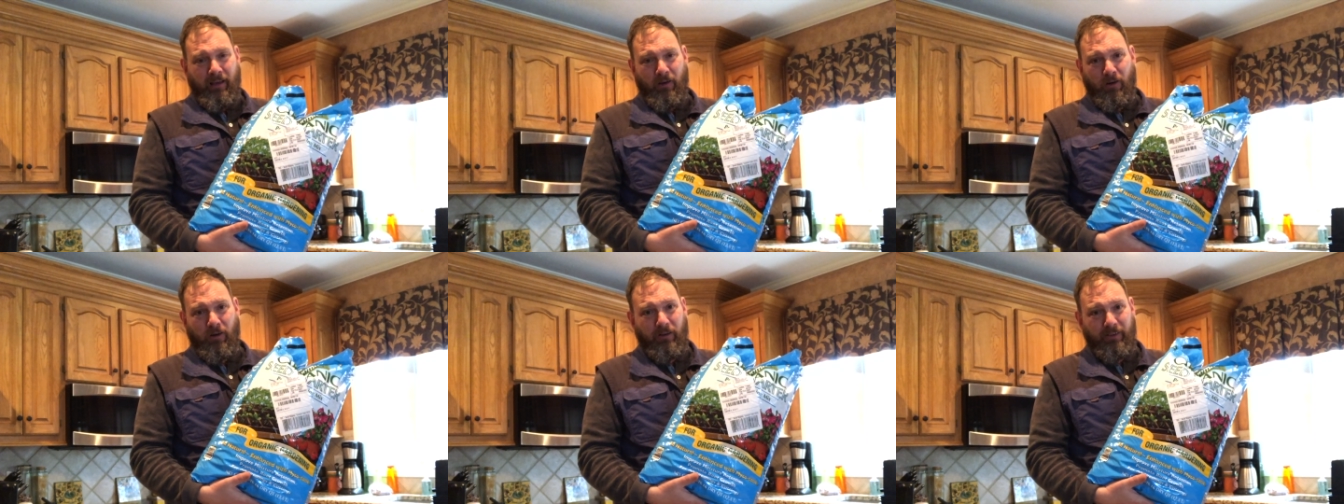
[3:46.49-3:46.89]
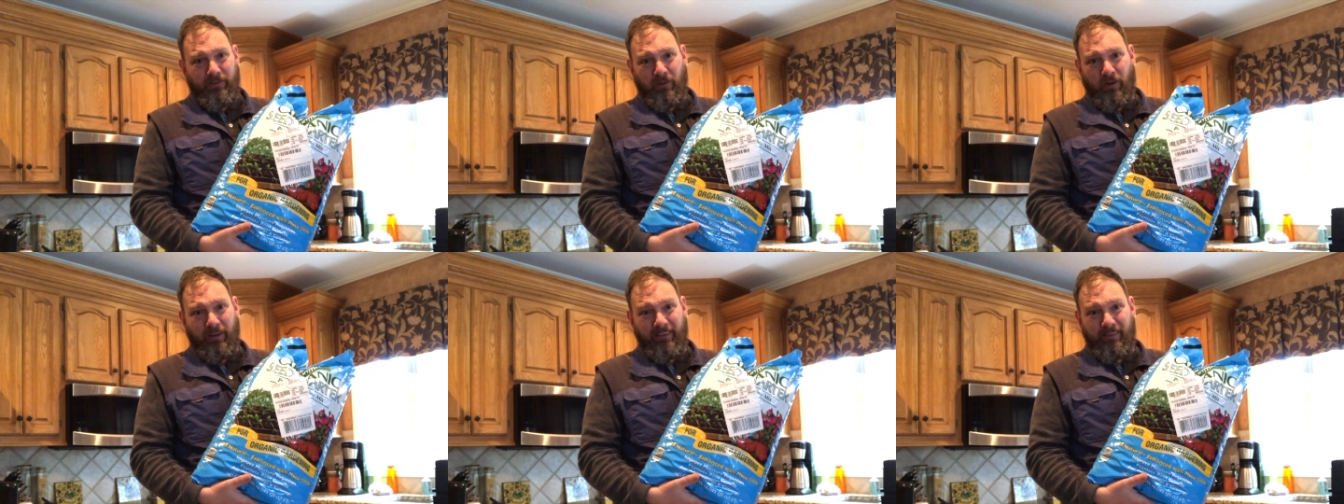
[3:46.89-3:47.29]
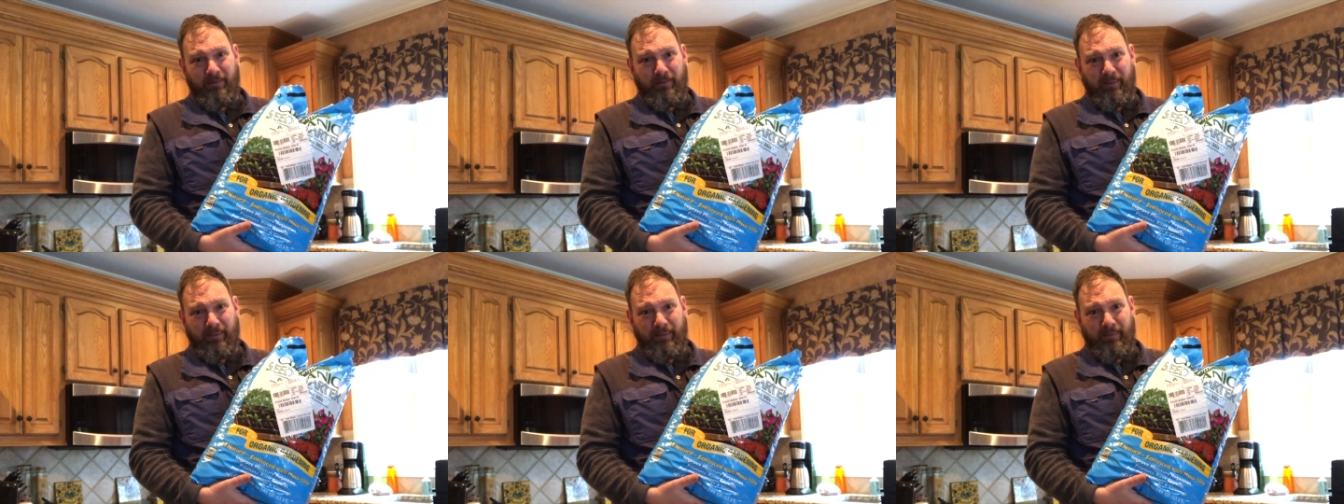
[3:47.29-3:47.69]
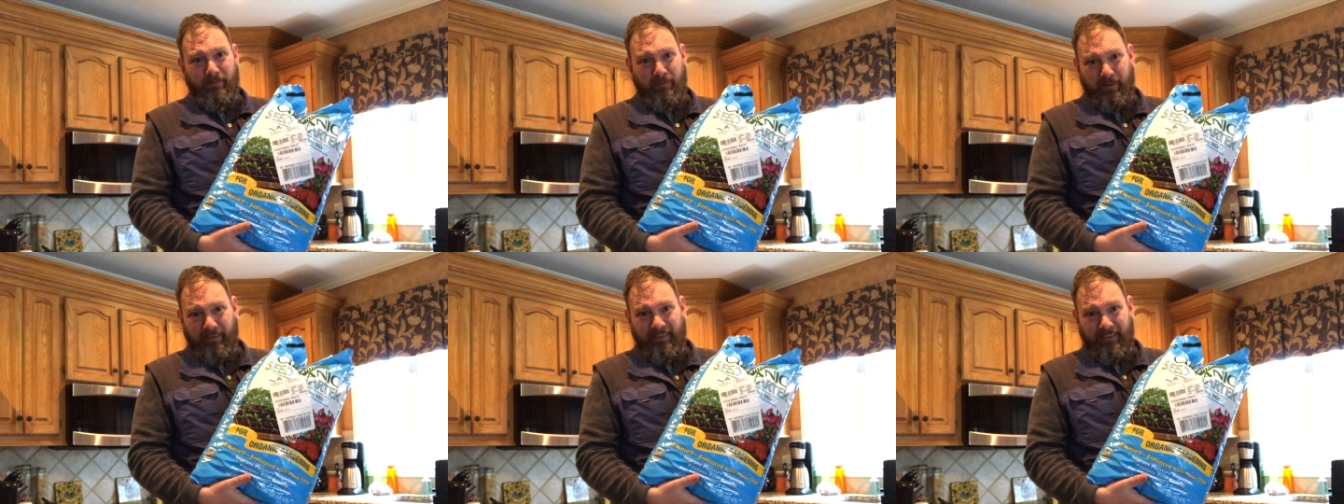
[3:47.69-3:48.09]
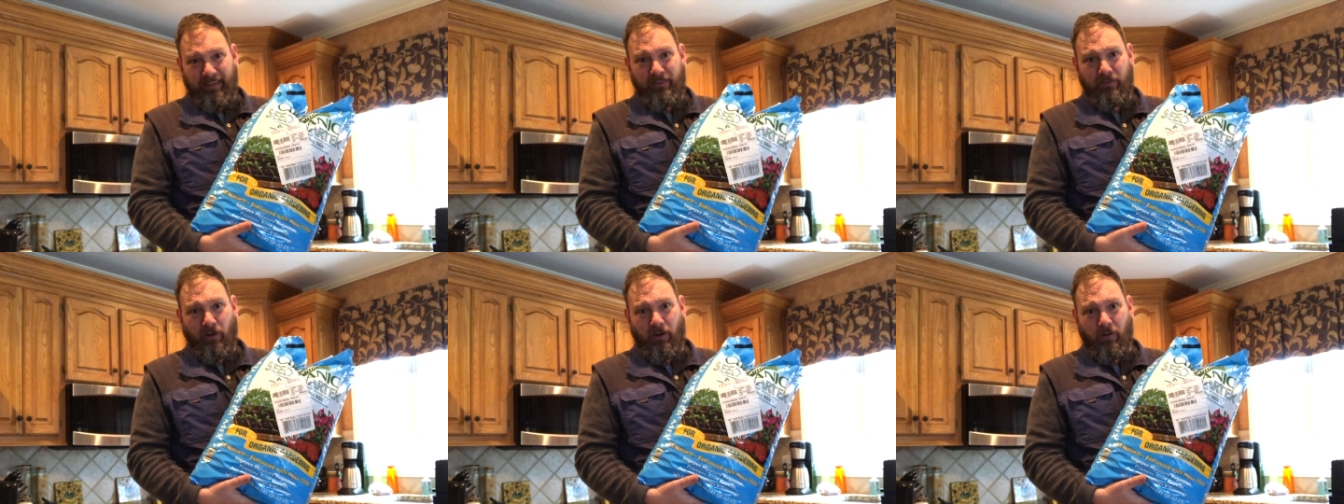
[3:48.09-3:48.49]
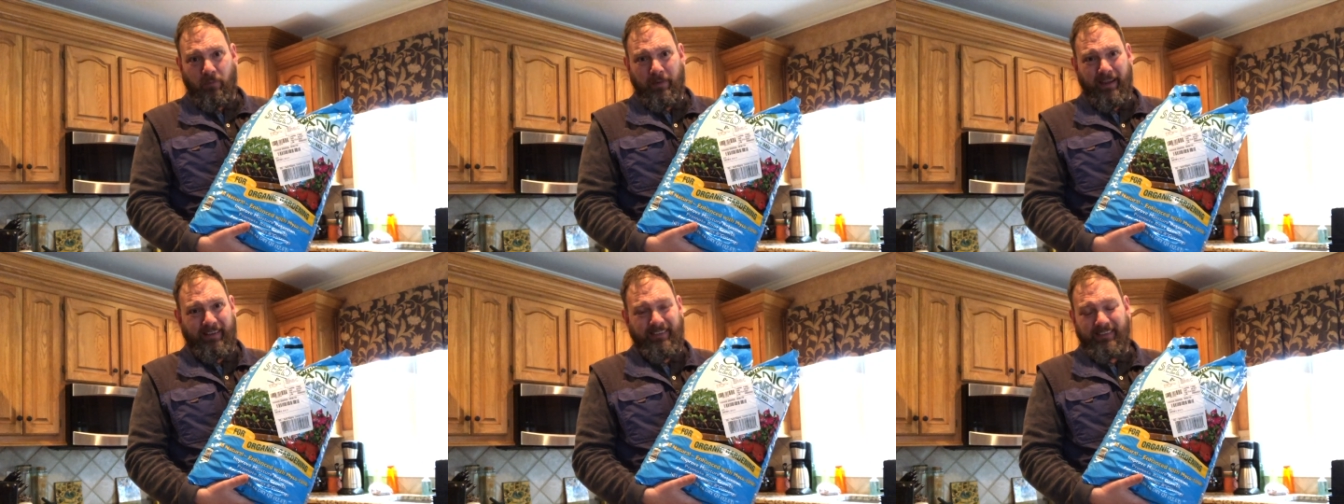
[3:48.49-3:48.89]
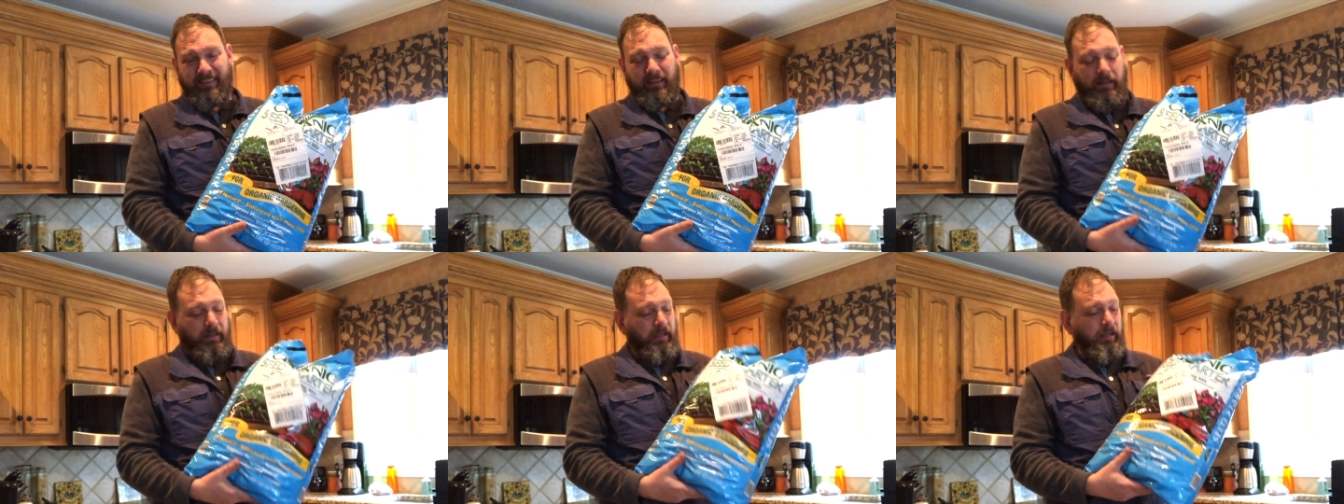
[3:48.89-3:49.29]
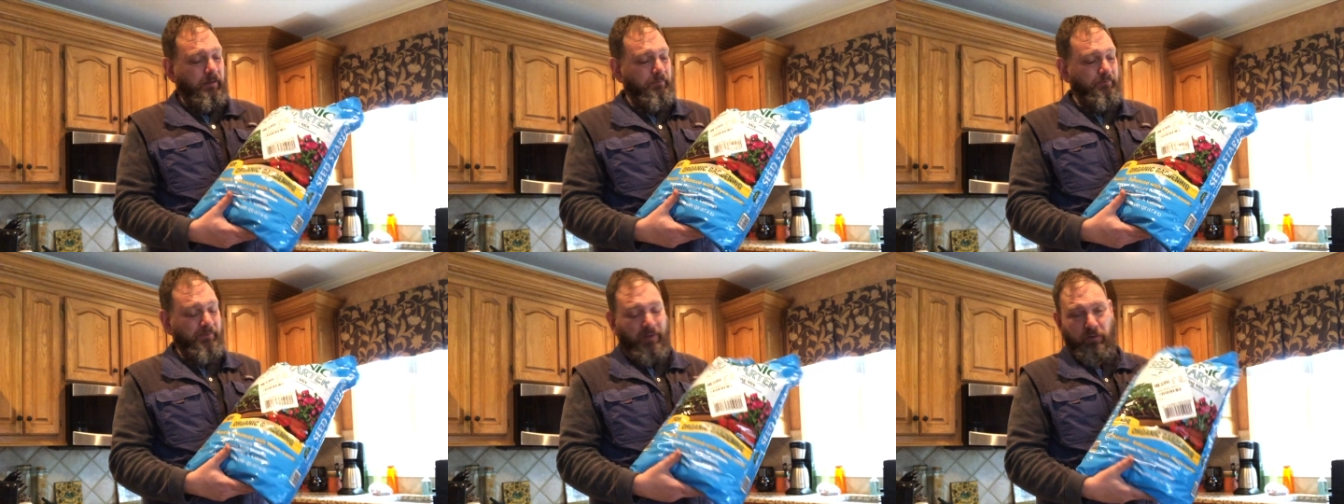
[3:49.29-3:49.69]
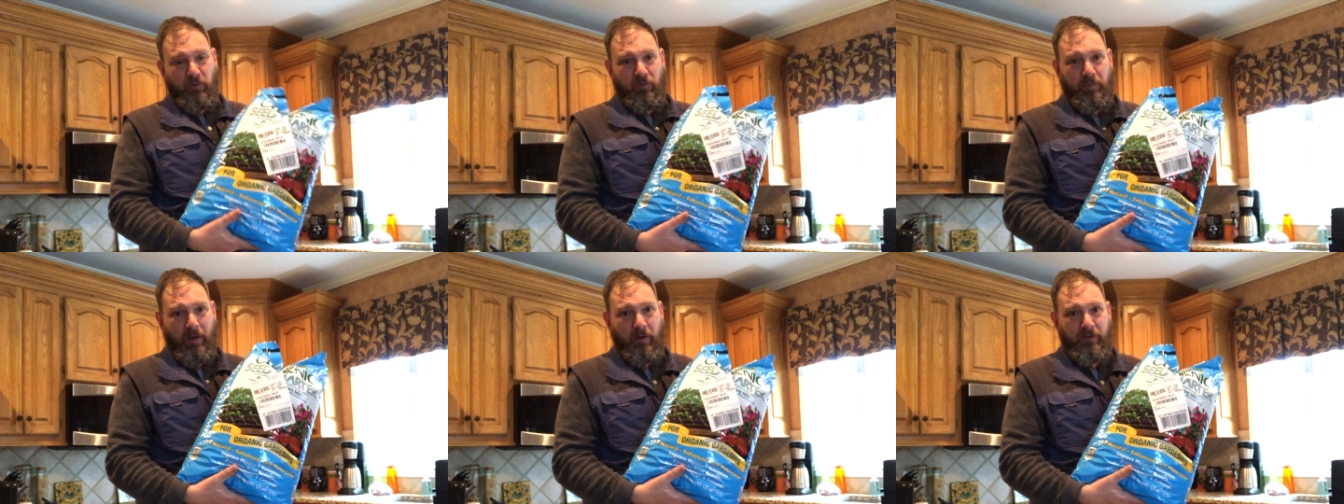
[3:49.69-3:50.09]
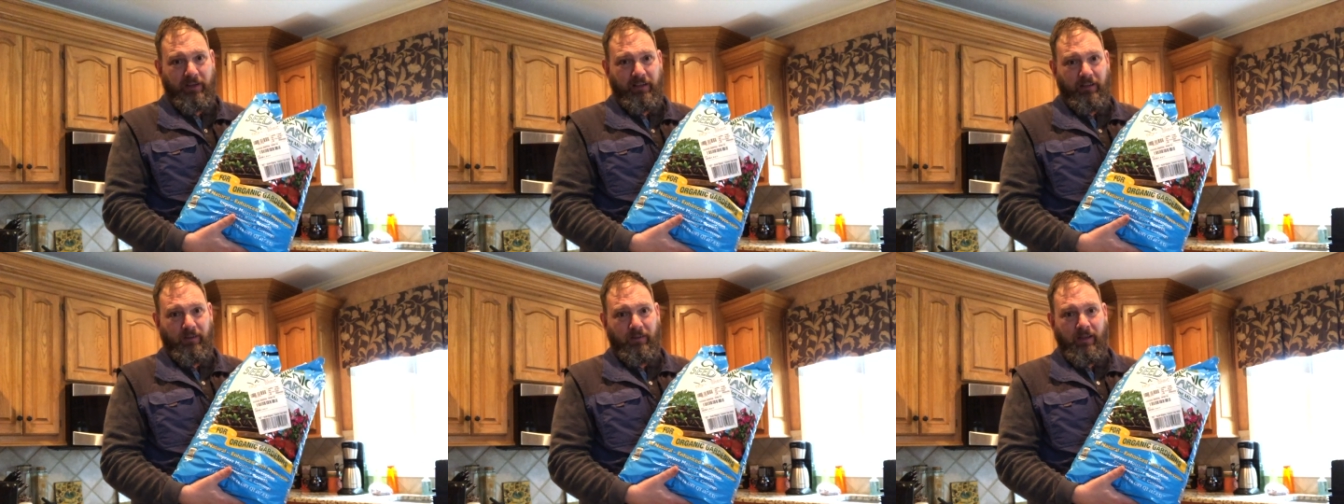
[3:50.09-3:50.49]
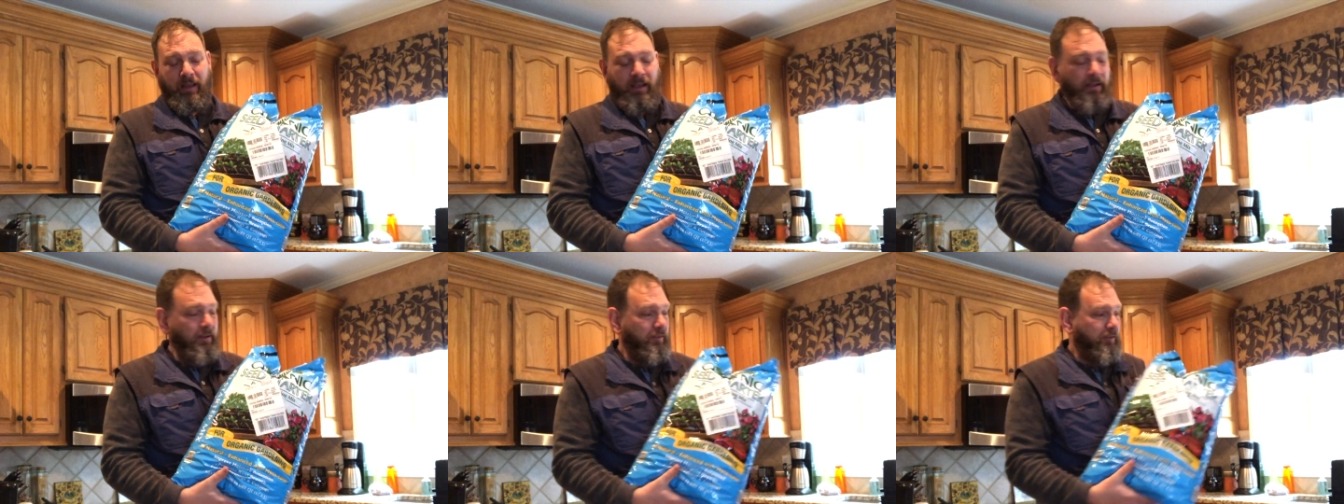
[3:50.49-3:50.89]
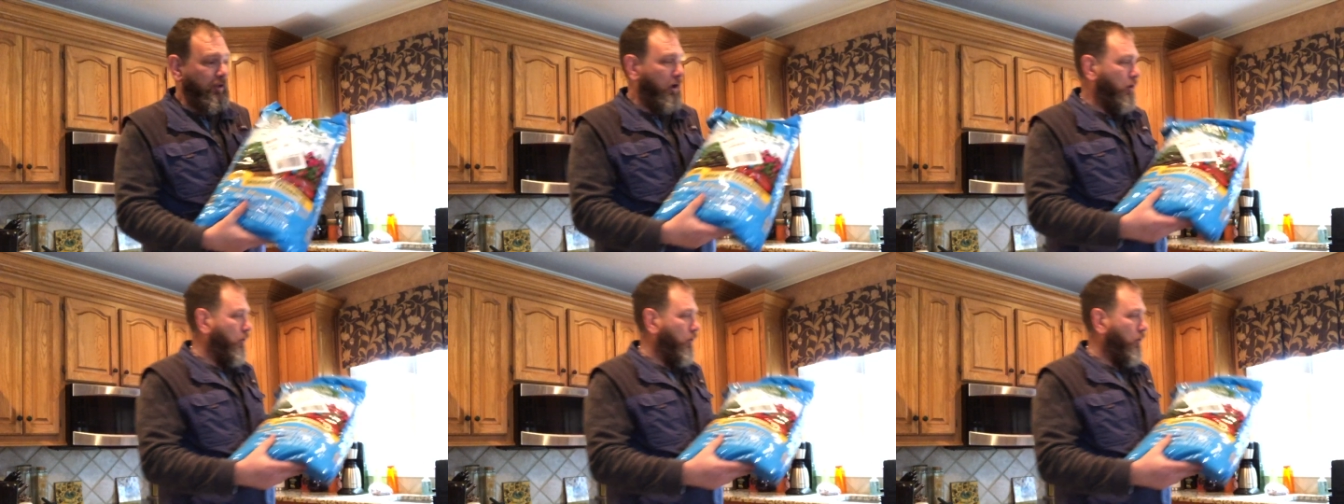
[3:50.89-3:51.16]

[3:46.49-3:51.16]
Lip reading: or starting the seed starter mix, this was a better deal. So